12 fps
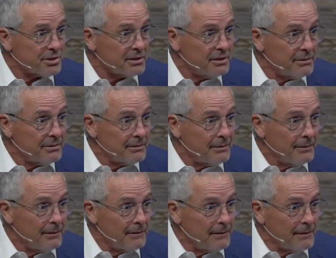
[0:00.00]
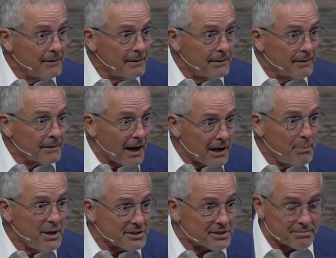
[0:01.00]
it. Got
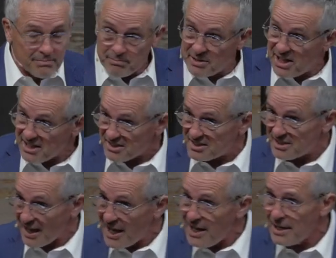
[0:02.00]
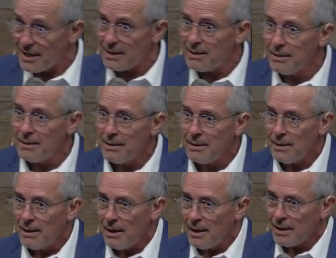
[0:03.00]
to begin saying it.
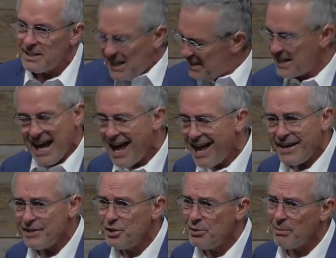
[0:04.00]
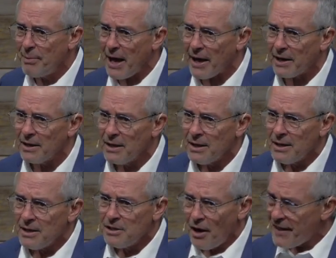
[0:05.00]
Get an attitude about it.
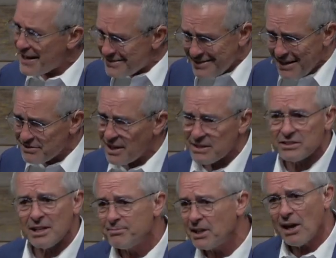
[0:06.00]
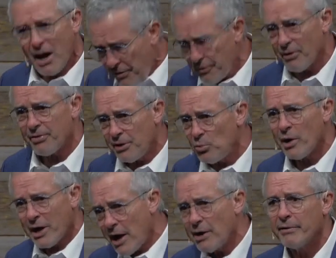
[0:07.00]
No, that sounds like something other than
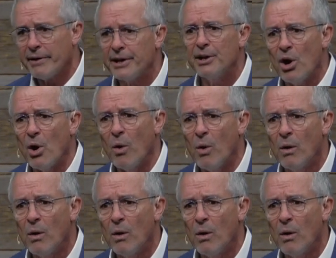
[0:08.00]
what I already know.